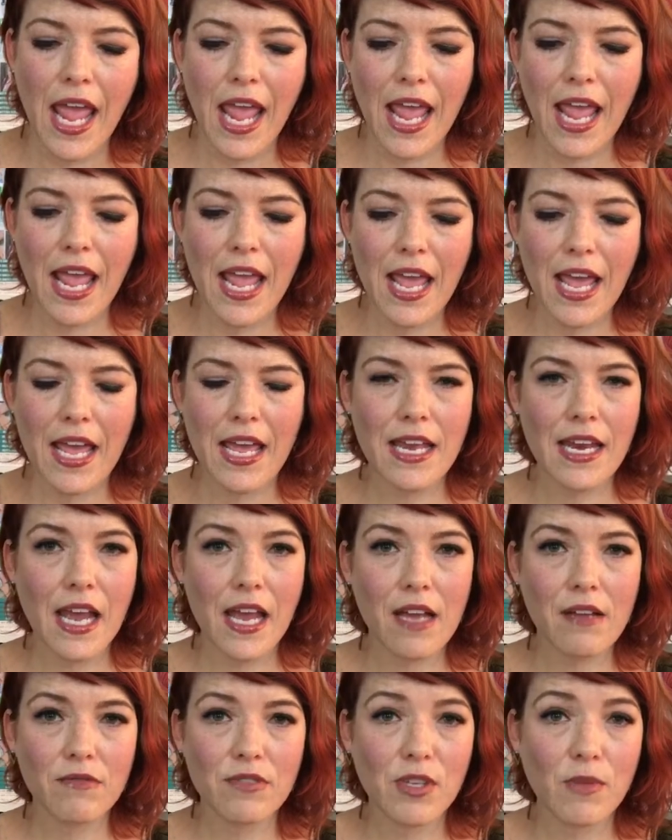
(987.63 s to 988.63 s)
And
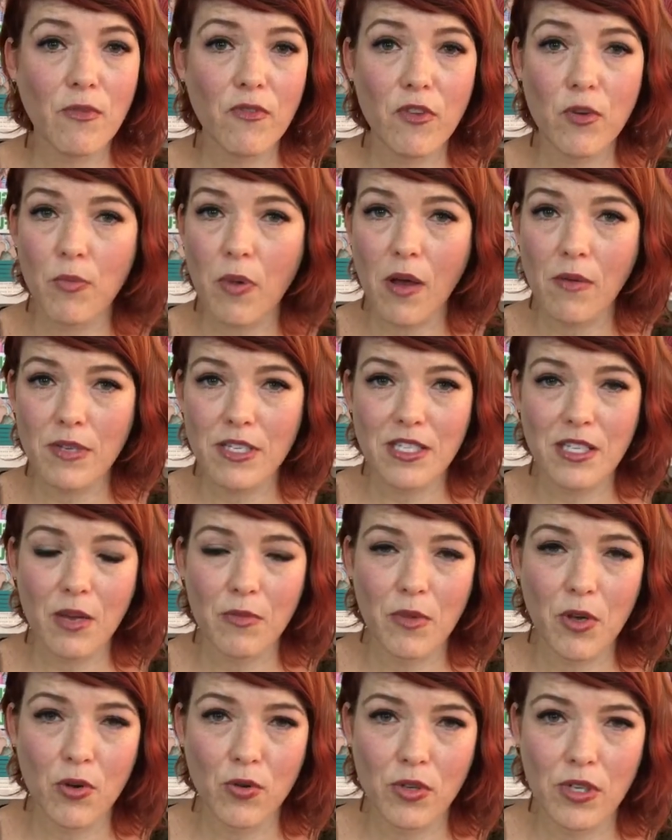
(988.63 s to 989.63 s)
some of you probably saw
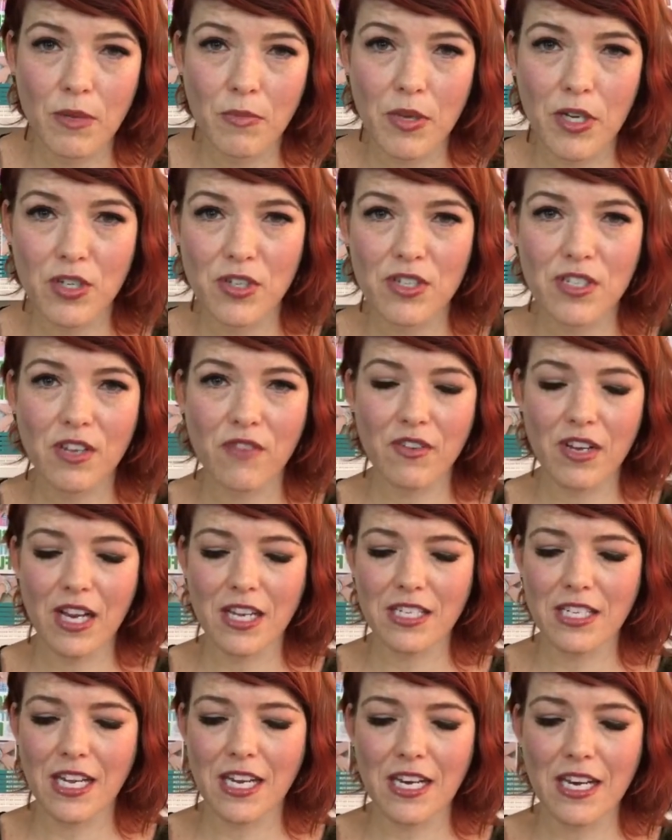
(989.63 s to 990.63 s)
me holding pictures of it
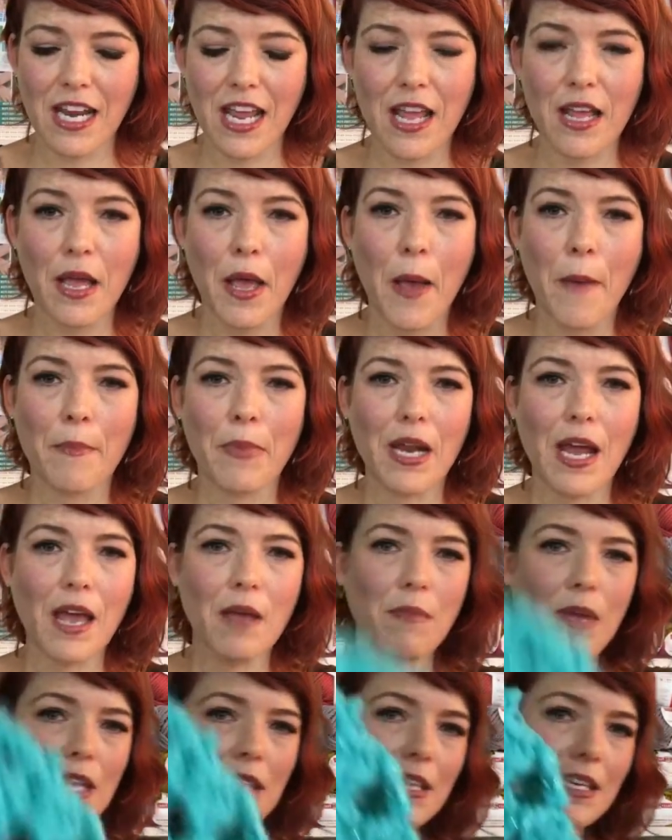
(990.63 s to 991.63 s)
at T N N A, but
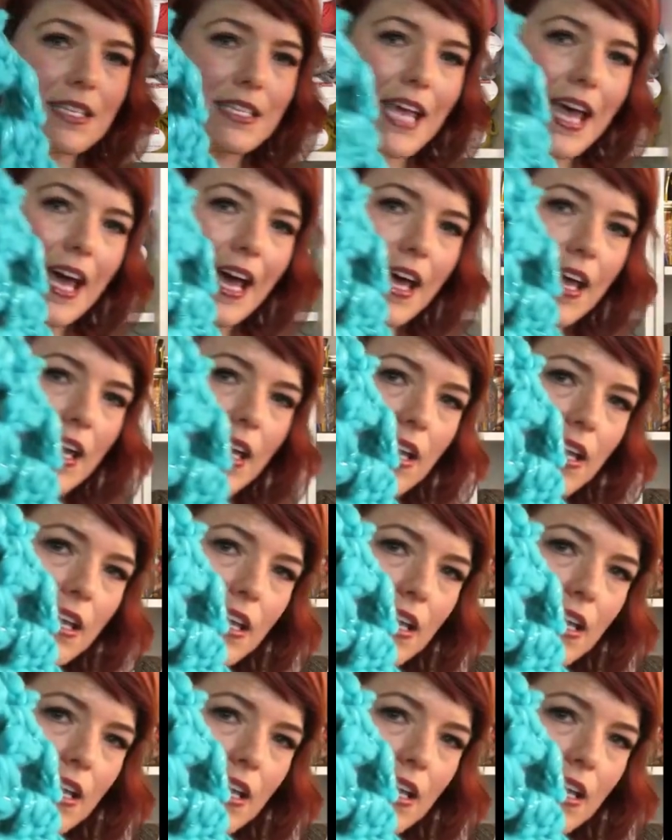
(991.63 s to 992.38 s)
I made this hat